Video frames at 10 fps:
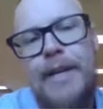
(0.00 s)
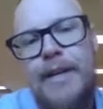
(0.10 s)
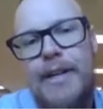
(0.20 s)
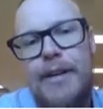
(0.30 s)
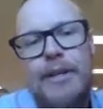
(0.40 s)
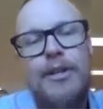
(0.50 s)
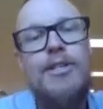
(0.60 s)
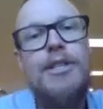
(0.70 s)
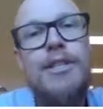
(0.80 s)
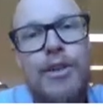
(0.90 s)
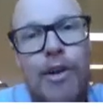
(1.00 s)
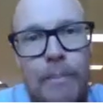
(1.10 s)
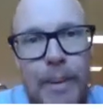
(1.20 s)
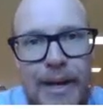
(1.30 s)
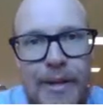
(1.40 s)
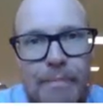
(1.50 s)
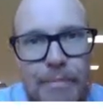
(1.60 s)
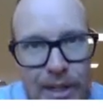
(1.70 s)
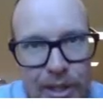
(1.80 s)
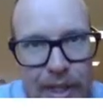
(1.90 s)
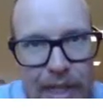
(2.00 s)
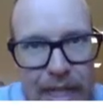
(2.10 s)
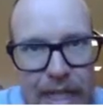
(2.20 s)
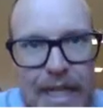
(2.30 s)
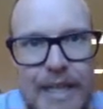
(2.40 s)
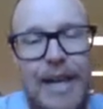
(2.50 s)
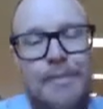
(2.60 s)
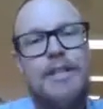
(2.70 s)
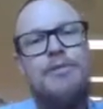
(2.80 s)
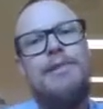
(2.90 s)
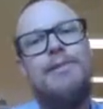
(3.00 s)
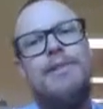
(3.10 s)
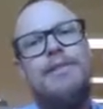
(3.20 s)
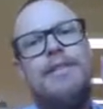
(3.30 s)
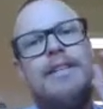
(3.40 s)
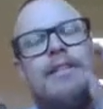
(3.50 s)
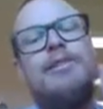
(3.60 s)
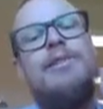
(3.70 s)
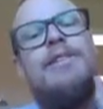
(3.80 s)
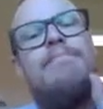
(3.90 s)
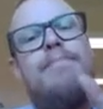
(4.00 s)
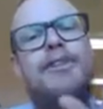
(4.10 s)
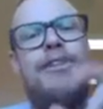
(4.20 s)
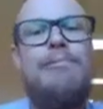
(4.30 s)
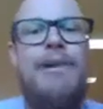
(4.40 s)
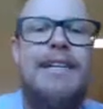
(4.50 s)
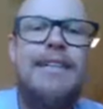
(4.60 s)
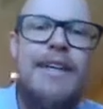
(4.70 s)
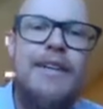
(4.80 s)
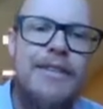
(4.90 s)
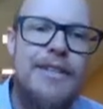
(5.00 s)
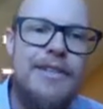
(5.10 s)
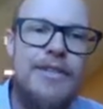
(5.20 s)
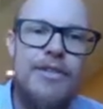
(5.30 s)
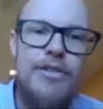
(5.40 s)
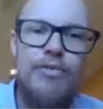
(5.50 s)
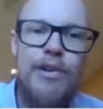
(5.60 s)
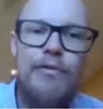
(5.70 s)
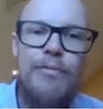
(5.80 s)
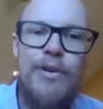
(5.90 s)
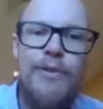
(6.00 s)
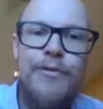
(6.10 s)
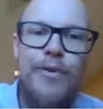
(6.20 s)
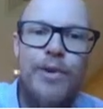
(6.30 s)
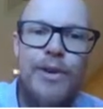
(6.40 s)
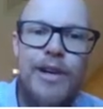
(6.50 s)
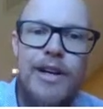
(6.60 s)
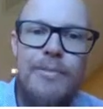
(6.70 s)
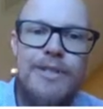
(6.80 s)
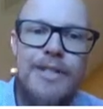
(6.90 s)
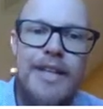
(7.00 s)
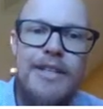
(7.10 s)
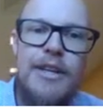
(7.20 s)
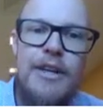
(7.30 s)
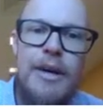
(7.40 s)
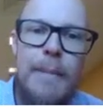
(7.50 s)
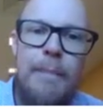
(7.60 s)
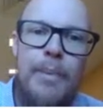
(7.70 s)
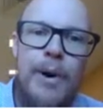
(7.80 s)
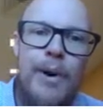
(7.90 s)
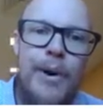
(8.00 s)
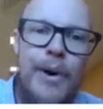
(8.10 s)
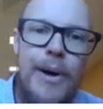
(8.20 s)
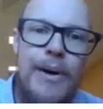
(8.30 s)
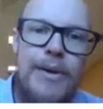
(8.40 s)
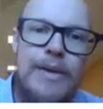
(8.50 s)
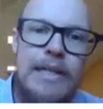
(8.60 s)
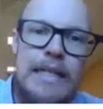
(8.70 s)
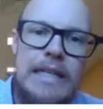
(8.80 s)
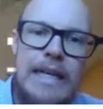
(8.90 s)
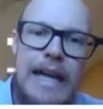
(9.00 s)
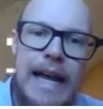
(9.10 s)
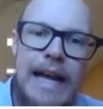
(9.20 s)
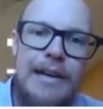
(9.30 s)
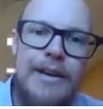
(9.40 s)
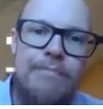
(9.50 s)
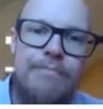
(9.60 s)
Now because it is compounded monthly, that means we need to look at the monthly rate. This is 12.49% per annum,